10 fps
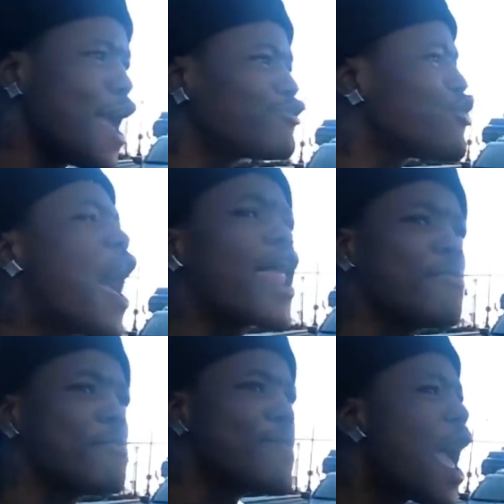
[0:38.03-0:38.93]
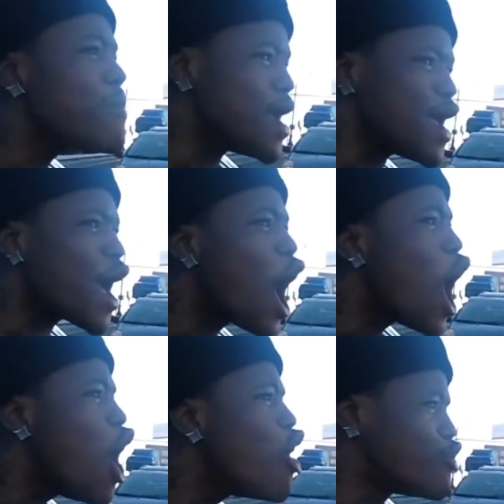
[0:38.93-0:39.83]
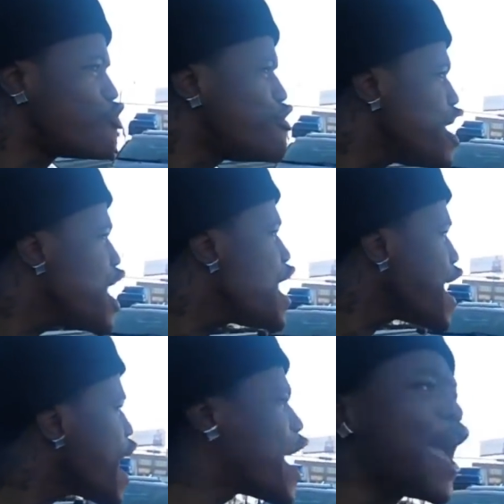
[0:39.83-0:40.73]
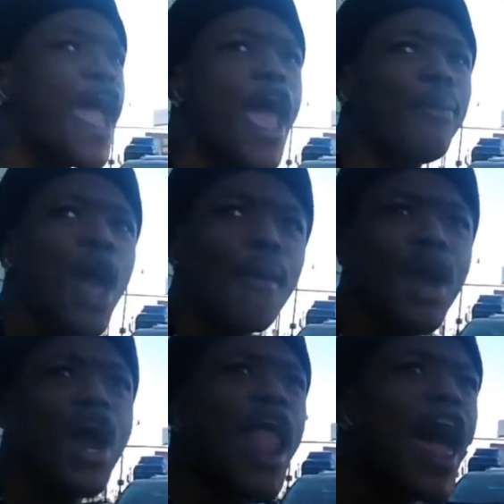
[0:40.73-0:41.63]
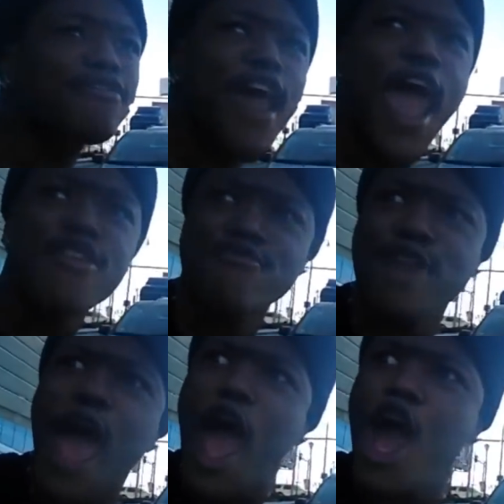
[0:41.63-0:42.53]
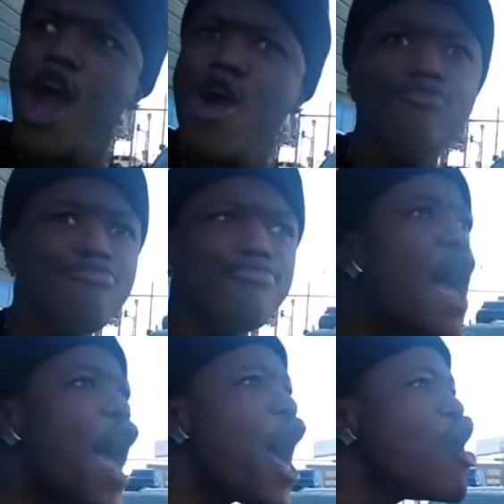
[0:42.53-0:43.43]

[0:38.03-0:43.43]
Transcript: Honey, give it one more chance. Worry in it,